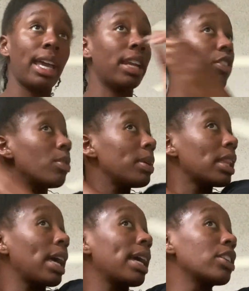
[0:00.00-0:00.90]
And it would be,
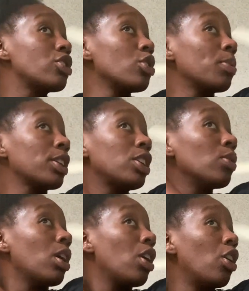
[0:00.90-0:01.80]
like, super
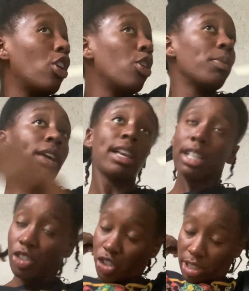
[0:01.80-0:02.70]
cute home,
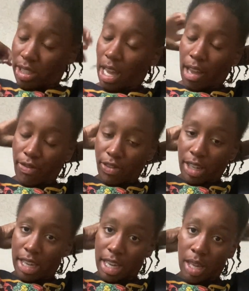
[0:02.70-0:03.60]
just got
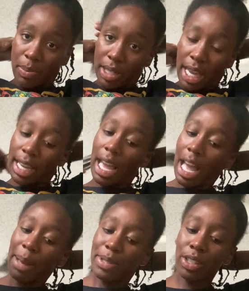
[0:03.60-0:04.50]
flipped, like,
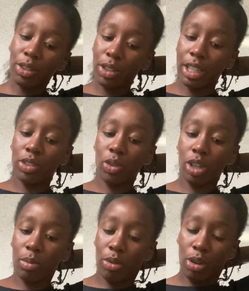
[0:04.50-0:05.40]
absolutely
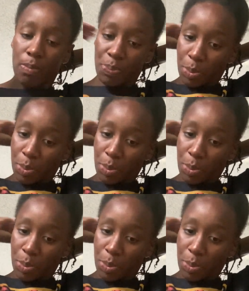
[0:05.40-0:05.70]
adorable.